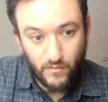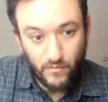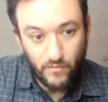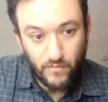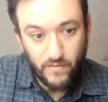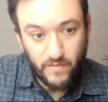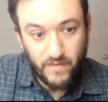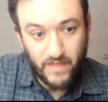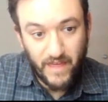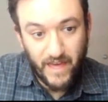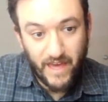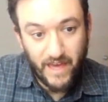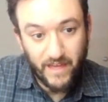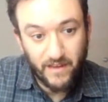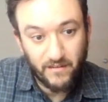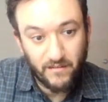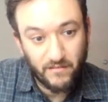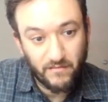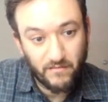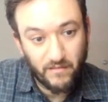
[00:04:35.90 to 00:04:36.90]

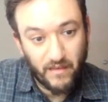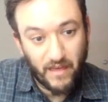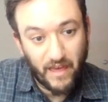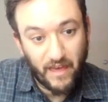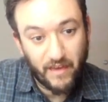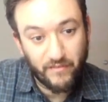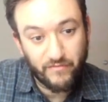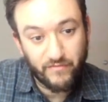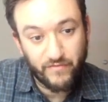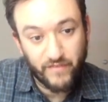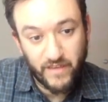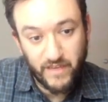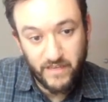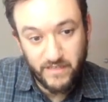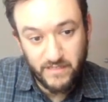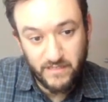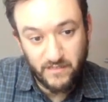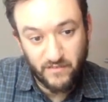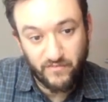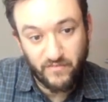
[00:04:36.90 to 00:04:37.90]
that f is
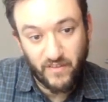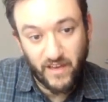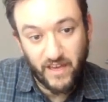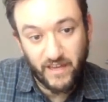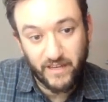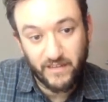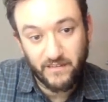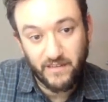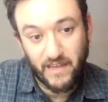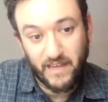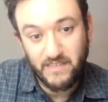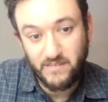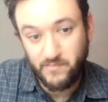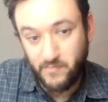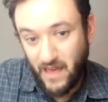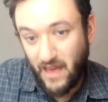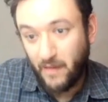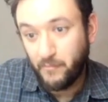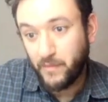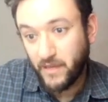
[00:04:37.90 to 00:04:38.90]
defined as
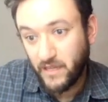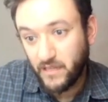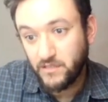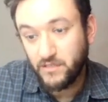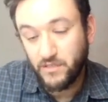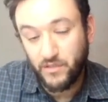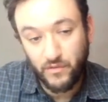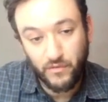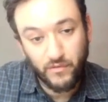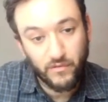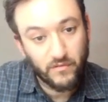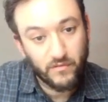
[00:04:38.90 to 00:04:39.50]
mapping to.